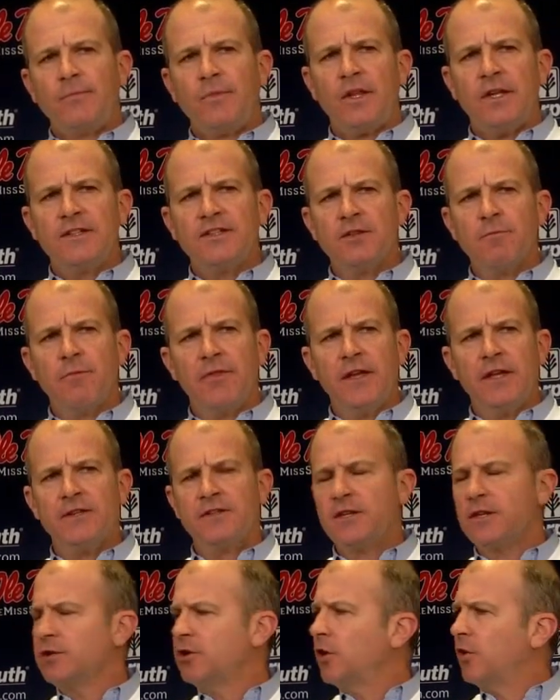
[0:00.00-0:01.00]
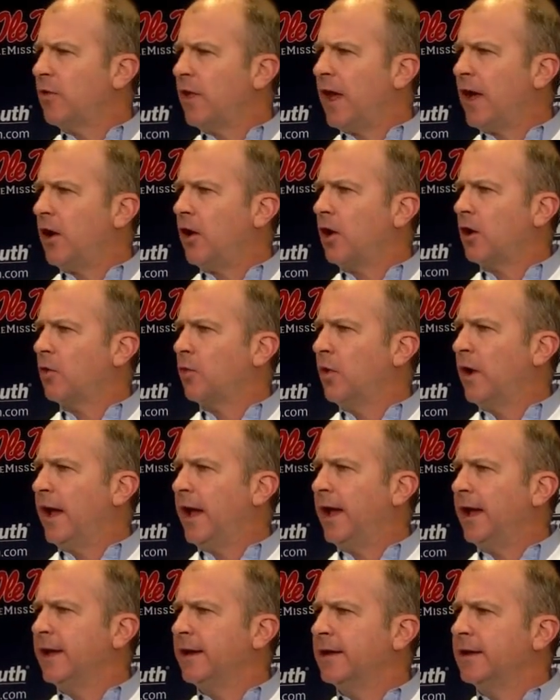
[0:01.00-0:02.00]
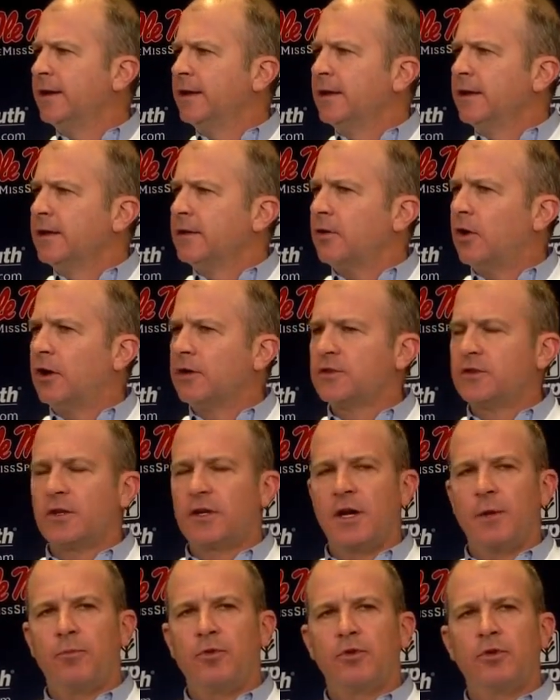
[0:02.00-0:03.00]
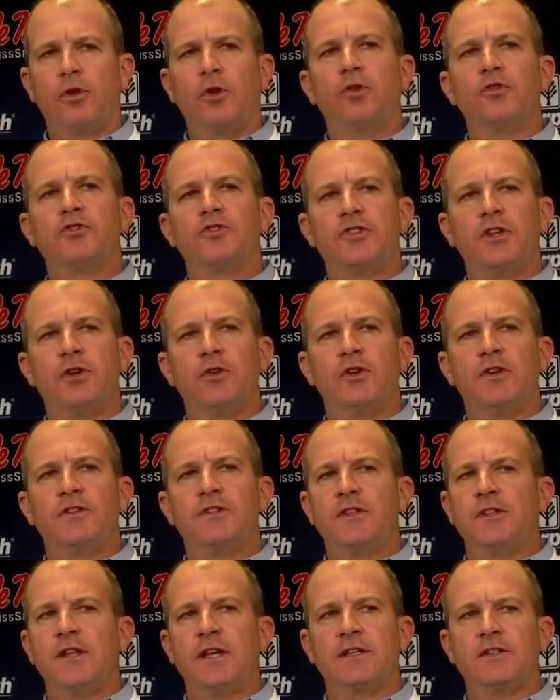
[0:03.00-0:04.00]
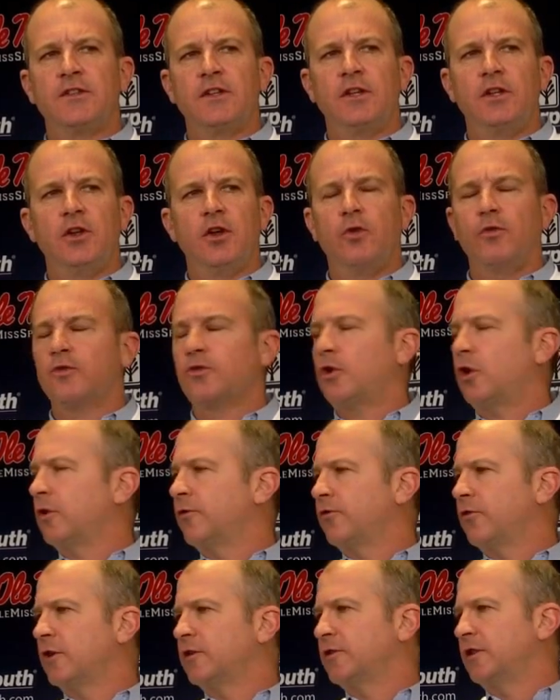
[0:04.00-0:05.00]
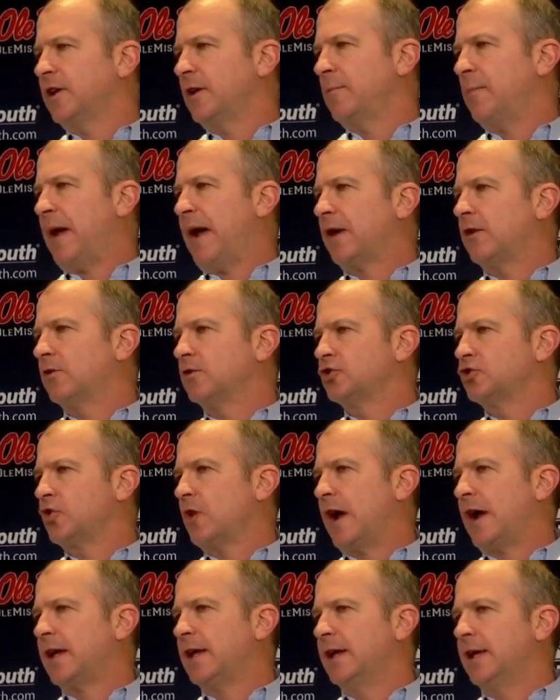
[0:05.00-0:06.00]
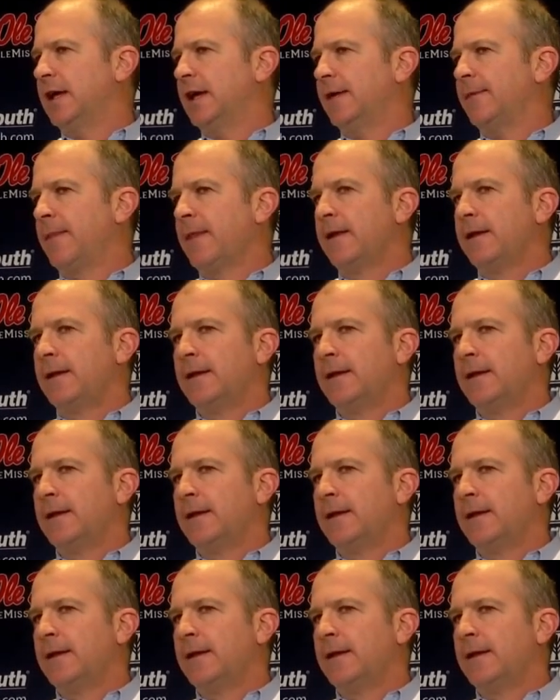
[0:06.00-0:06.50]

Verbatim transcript: some things didn't go that our way and lost a couple close series, and next thing you know, it was hard for us to get back on track again.